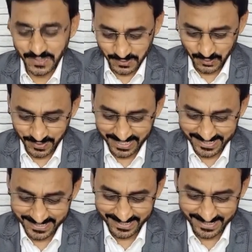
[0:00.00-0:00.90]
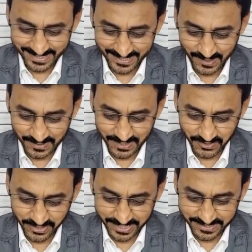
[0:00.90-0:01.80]
So we can see here on this
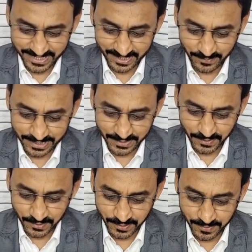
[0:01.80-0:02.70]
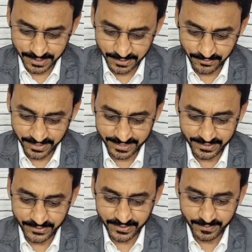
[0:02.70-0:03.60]
right side, major contribution right
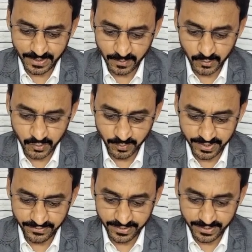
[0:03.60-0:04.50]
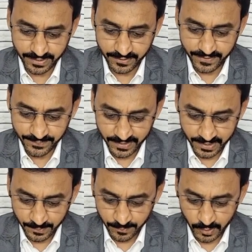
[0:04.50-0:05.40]
atrium above superior vena cava,
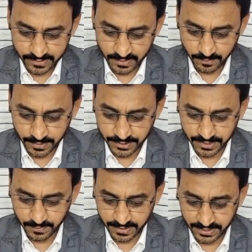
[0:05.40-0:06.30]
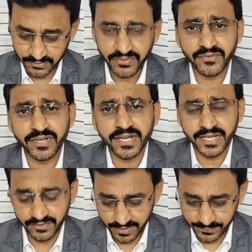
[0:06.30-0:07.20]
below some portion by the inferior vena
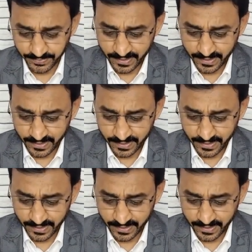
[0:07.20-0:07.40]
cava.